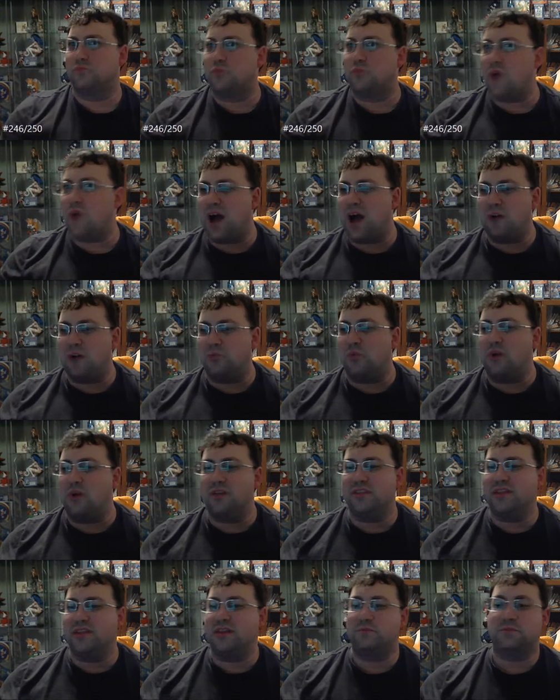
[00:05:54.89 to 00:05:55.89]
odd
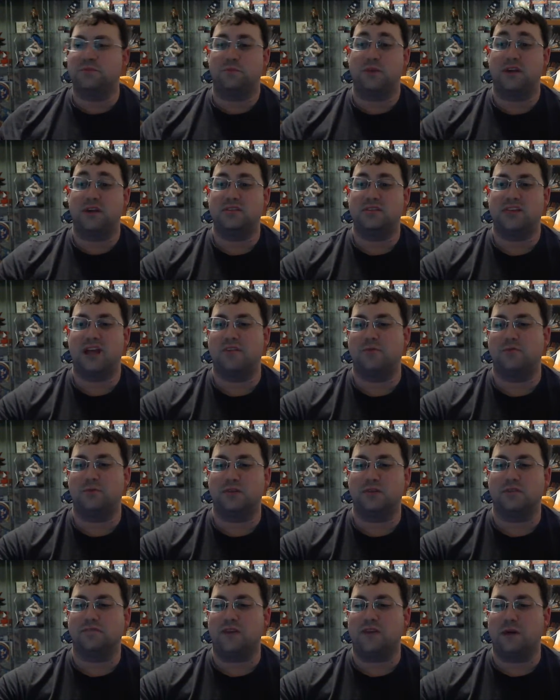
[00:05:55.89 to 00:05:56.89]
one that I'm surprised I haven't
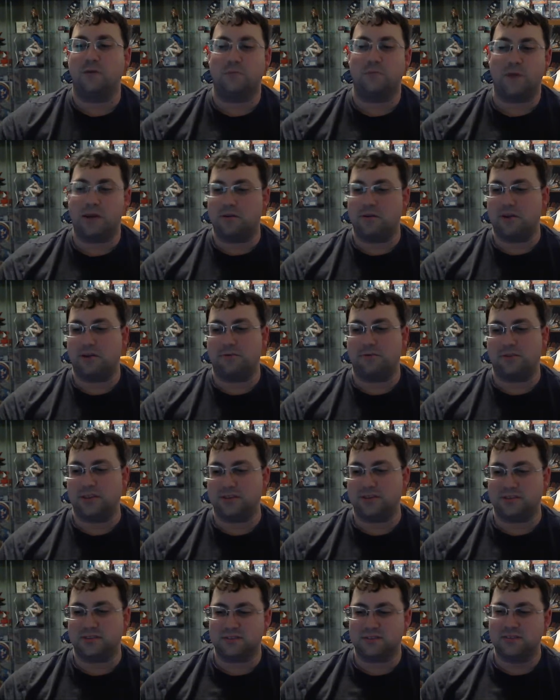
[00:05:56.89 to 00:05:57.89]
really found around here
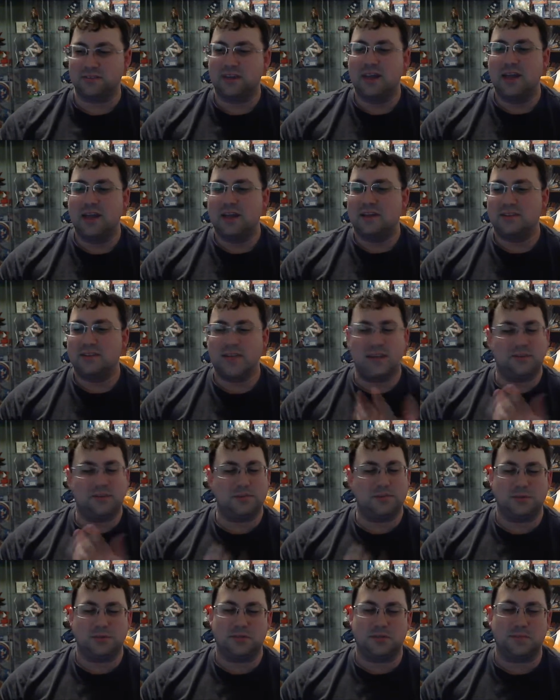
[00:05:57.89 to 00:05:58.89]
that's not
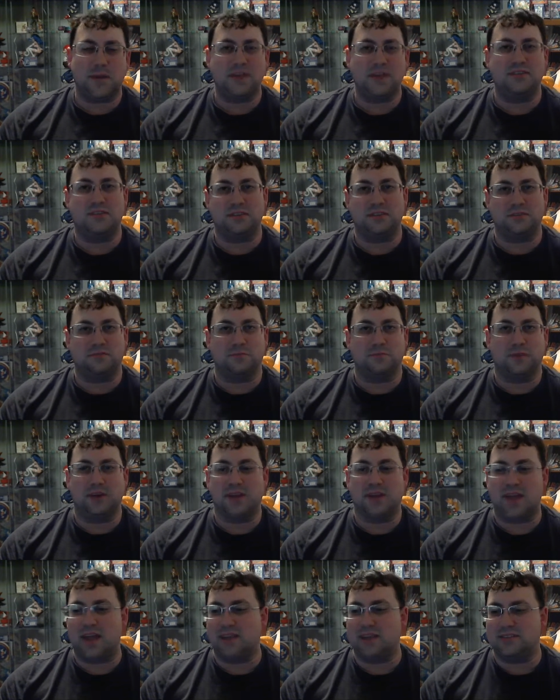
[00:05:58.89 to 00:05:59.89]
too expensive, but
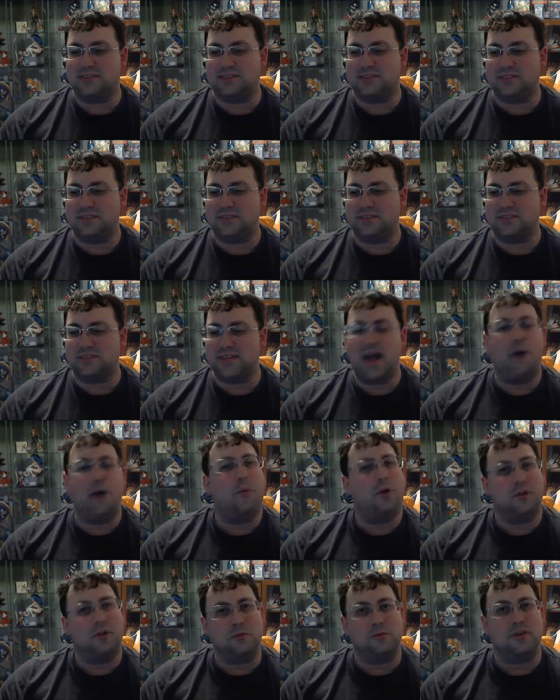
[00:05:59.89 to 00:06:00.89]
again, it's it's not
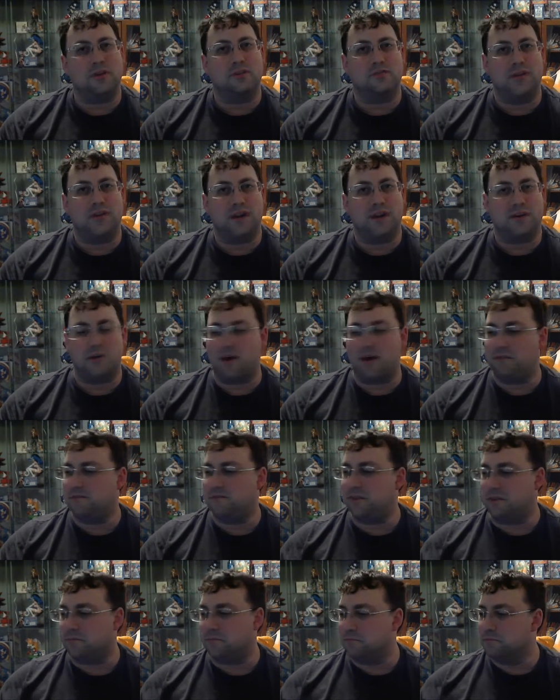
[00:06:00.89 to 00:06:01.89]
one you really find
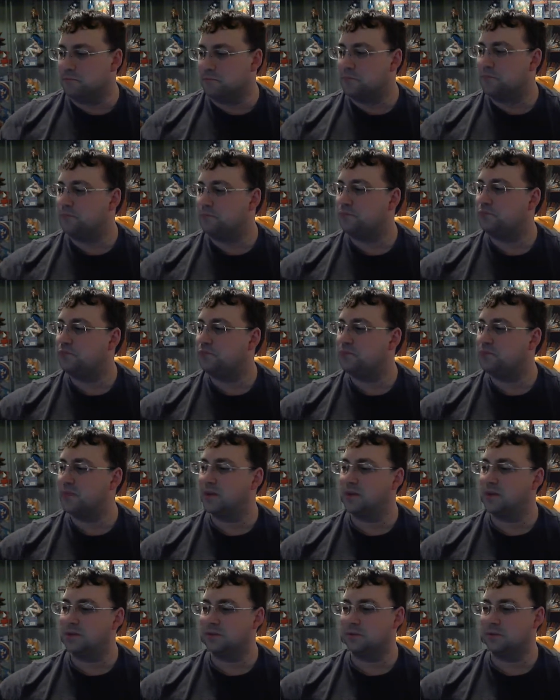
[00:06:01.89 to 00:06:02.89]
often.
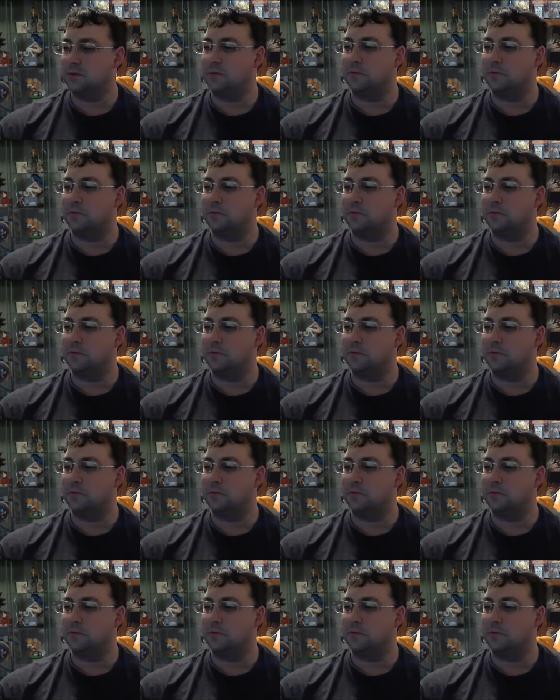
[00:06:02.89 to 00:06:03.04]
So.